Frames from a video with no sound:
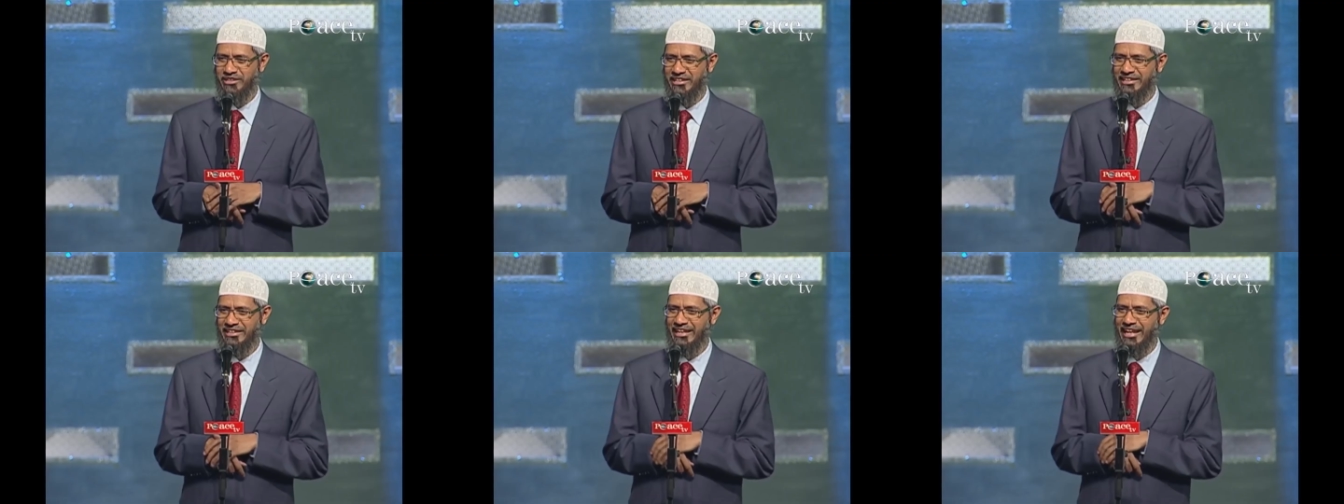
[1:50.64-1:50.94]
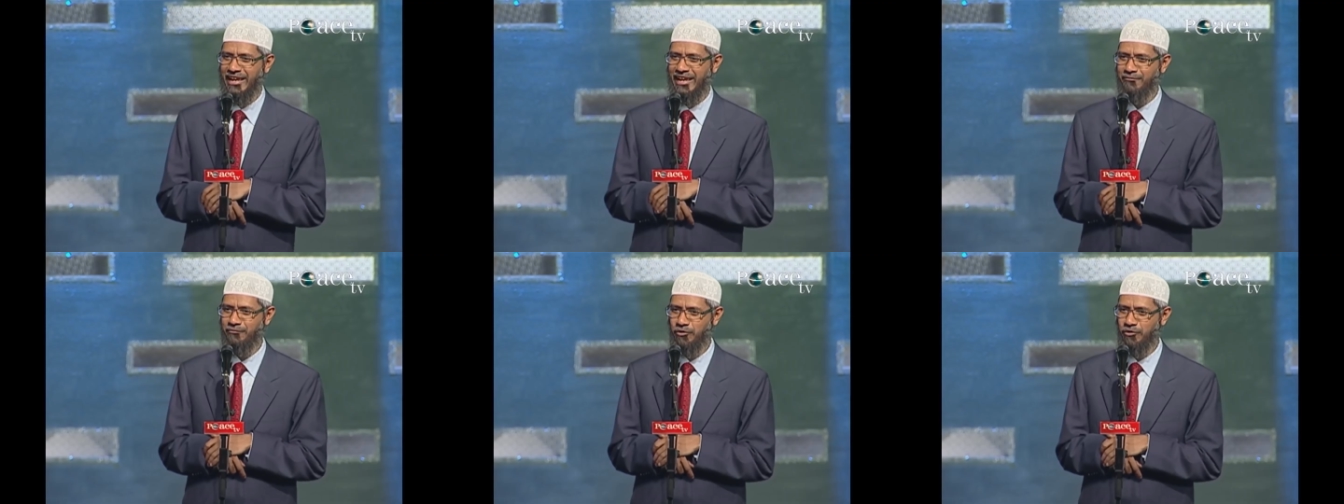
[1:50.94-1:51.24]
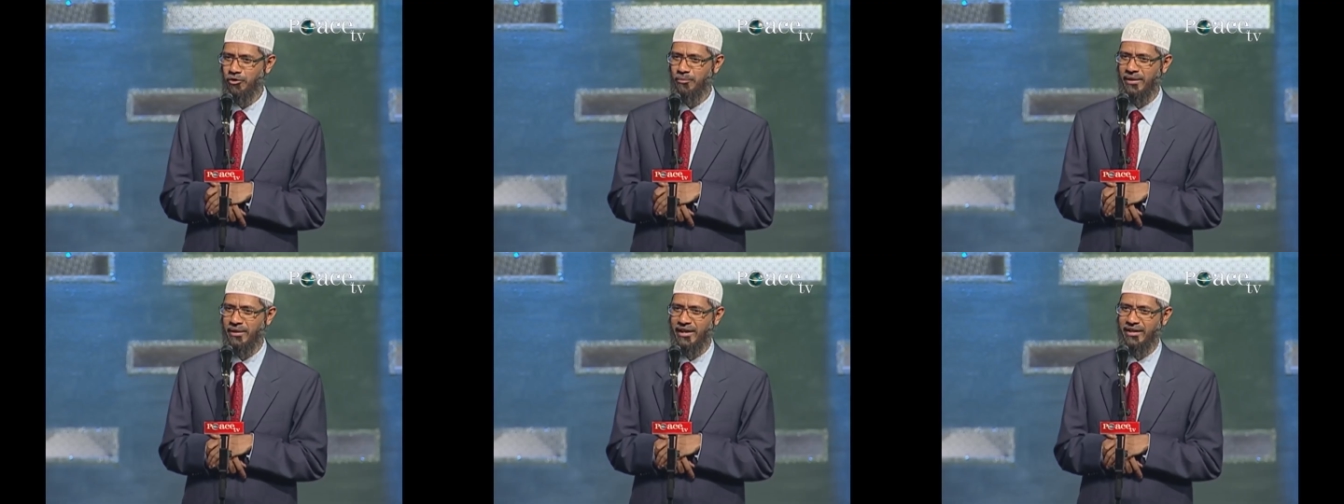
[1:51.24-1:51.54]
truth and the life
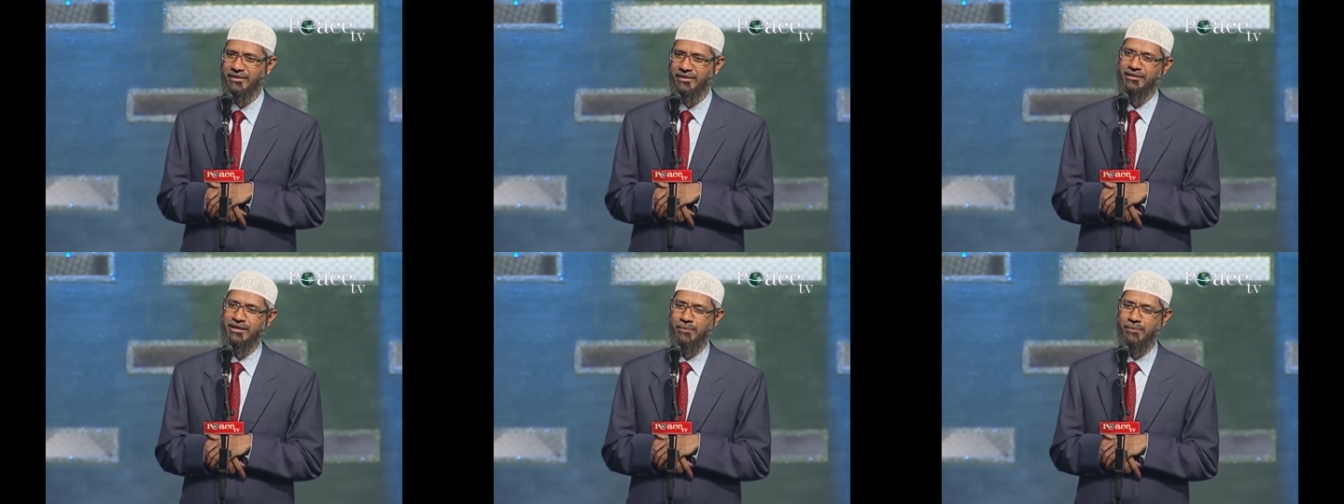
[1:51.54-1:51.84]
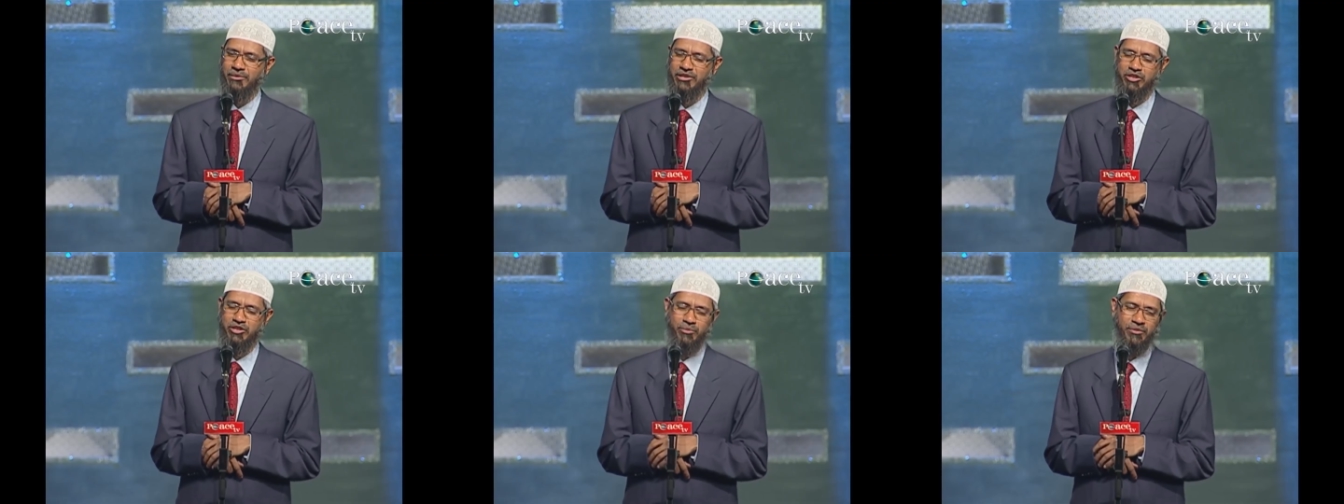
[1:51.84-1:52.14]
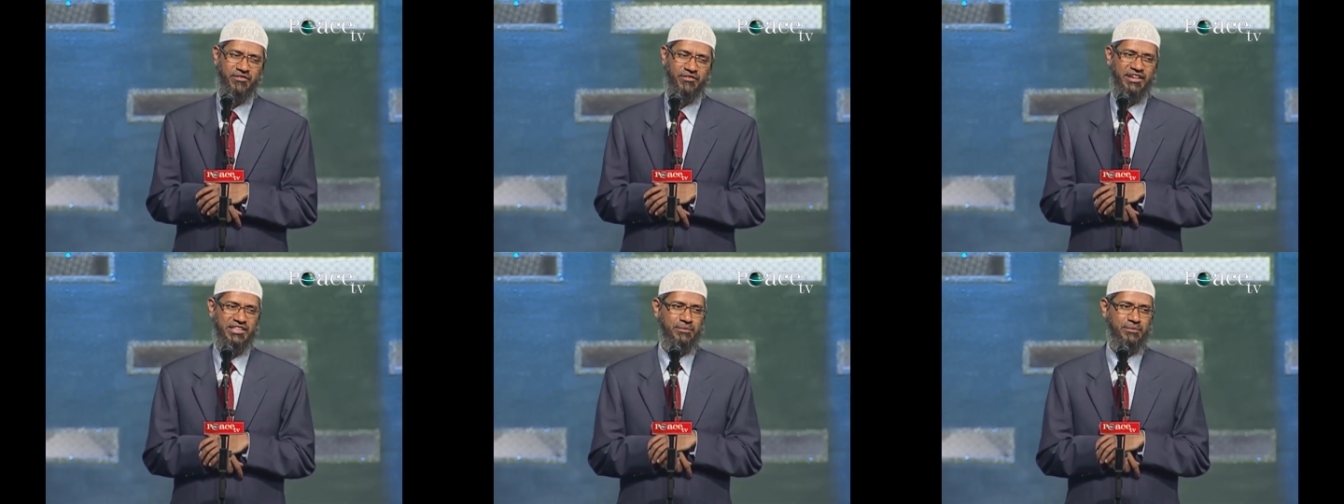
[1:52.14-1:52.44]
no man cometh to
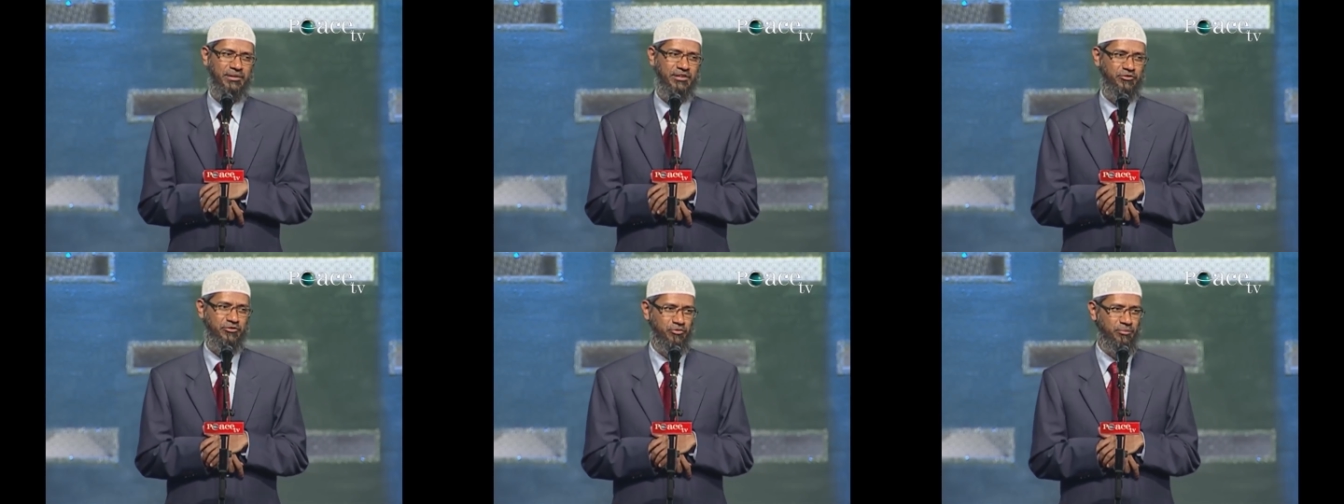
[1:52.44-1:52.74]
my father but